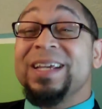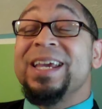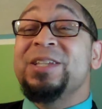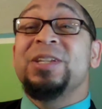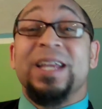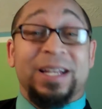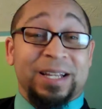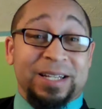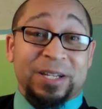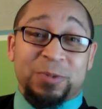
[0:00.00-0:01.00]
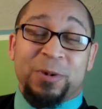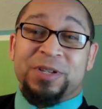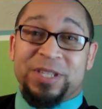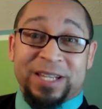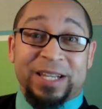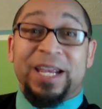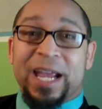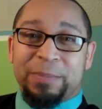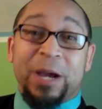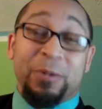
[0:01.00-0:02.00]
Incidentally, this was the
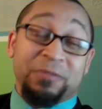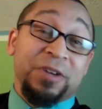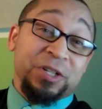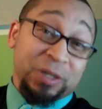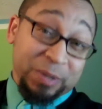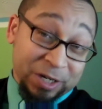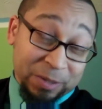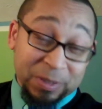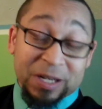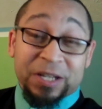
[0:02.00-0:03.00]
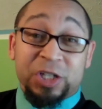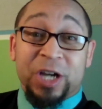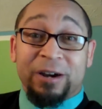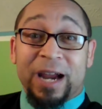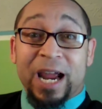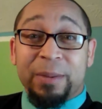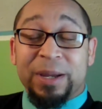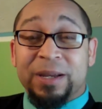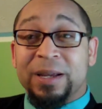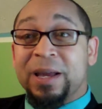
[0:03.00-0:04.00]
game that would eventually become Glenshire Abbey.